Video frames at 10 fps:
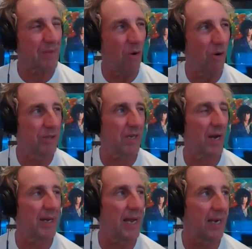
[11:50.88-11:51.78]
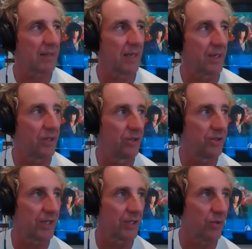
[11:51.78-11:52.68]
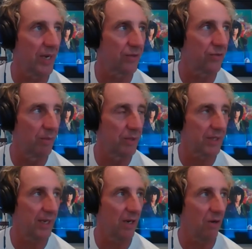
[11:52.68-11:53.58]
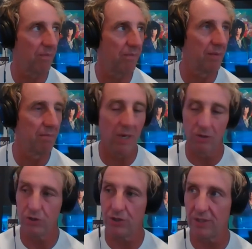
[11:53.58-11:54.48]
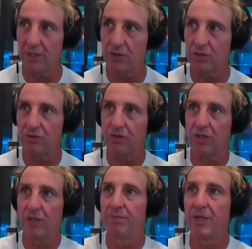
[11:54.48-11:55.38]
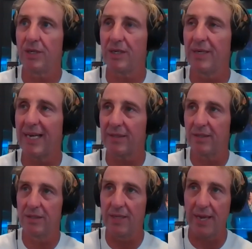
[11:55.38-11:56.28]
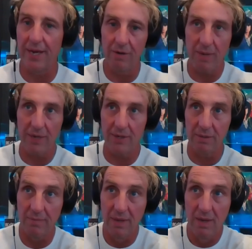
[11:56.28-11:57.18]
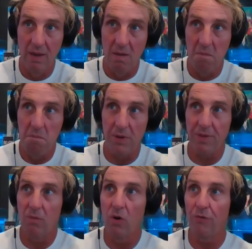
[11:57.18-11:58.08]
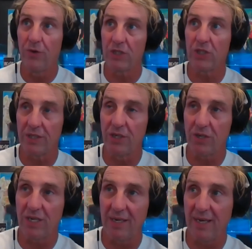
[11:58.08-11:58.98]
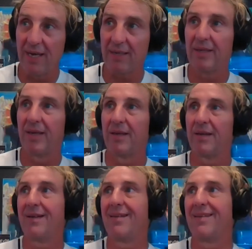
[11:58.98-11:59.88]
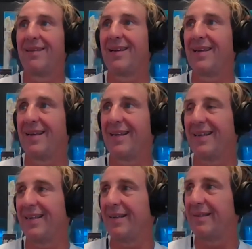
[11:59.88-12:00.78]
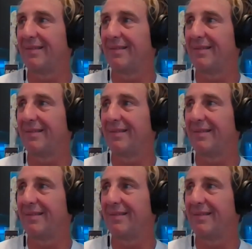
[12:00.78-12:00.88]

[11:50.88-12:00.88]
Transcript: horns kind of act like acoustic transformers. They help the motion get commute, connected to the air better, but the more efficiently you connect it, the